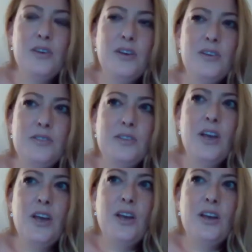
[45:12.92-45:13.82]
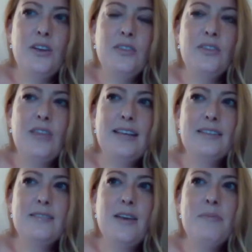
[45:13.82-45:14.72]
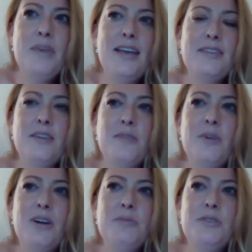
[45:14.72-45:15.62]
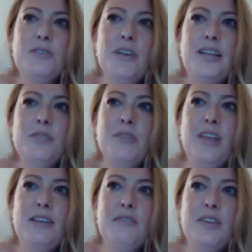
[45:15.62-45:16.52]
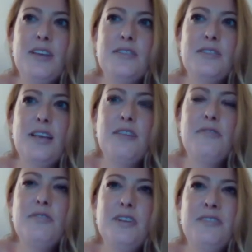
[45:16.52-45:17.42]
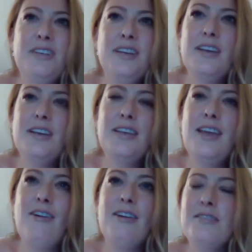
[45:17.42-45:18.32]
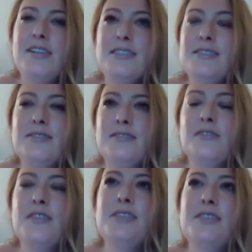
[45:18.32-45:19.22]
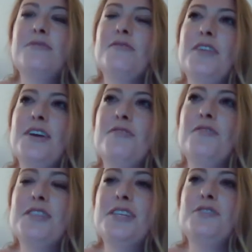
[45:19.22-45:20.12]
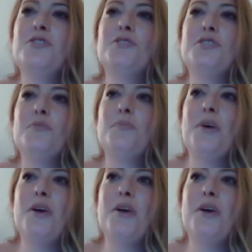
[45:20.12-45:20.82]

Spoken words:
good. That's yeah. So what I would say is, with any of this, if you don't, it's not, this sort of thing obviously is not to